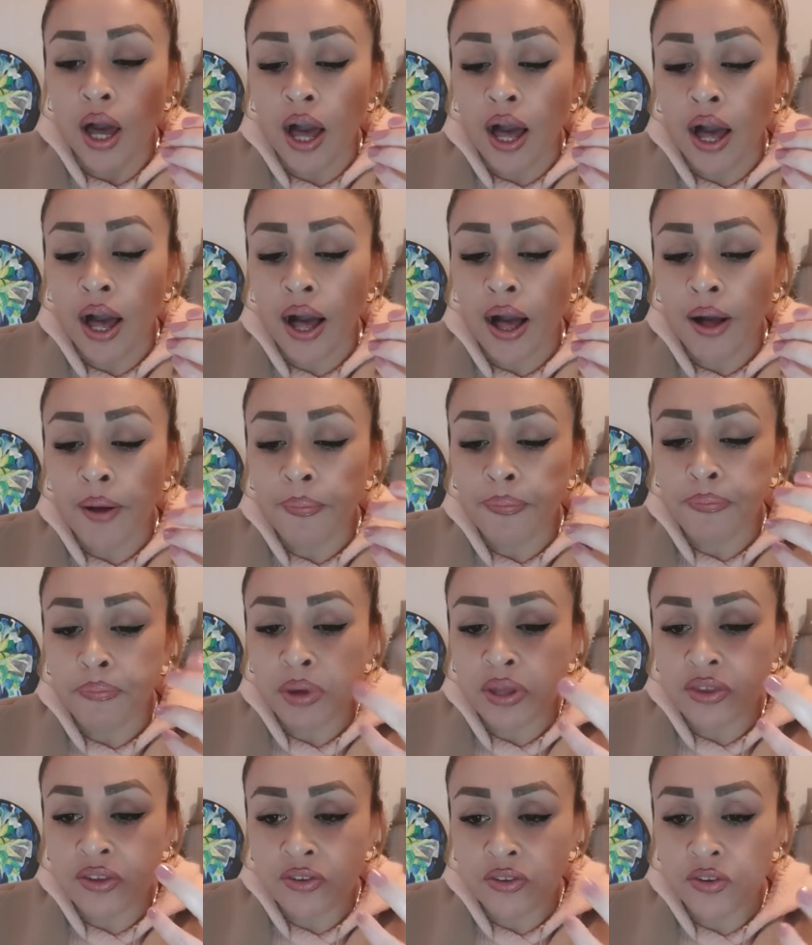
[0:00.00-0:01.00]
Um,
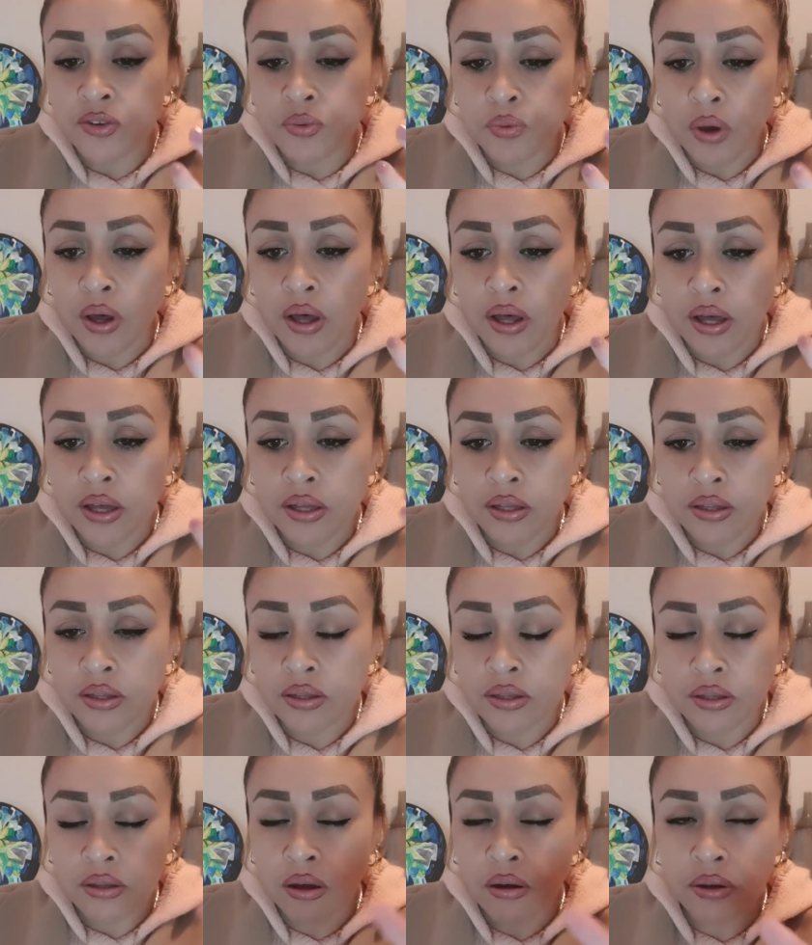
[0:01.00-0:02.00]
but this is what
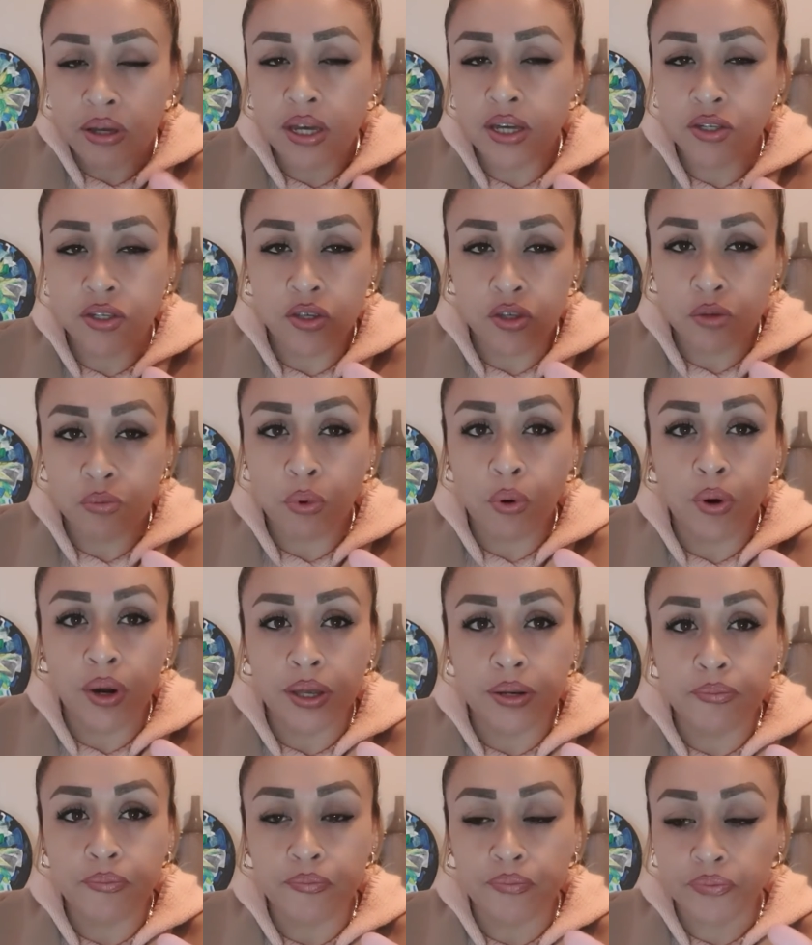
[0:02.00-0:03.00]
I'll get to the
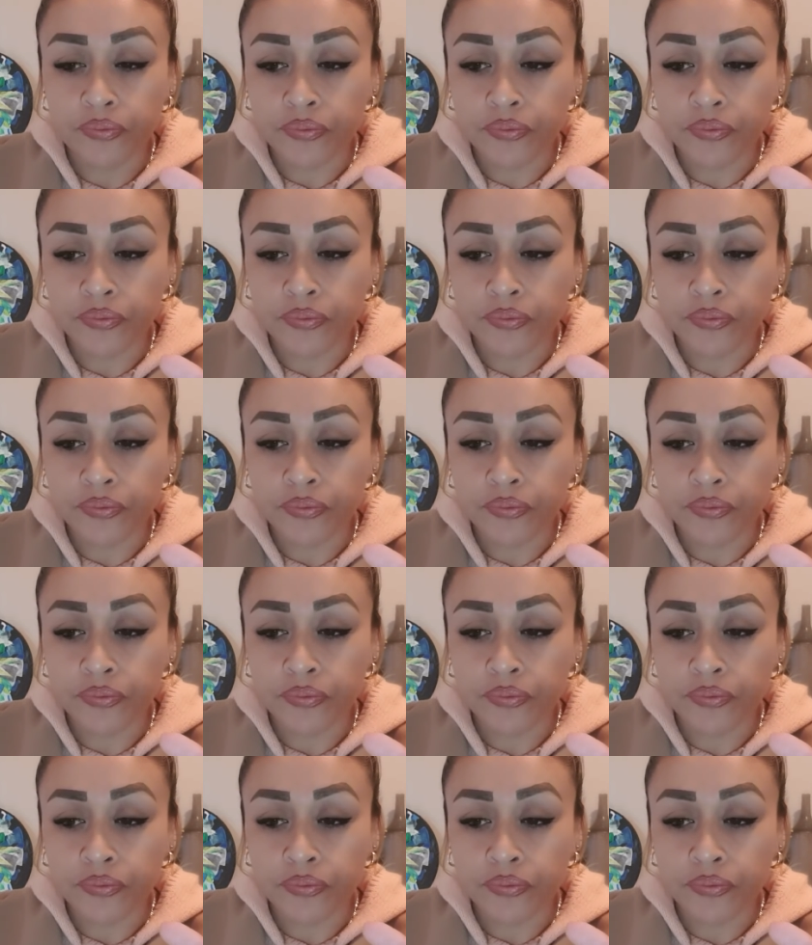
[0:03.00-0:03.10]
point.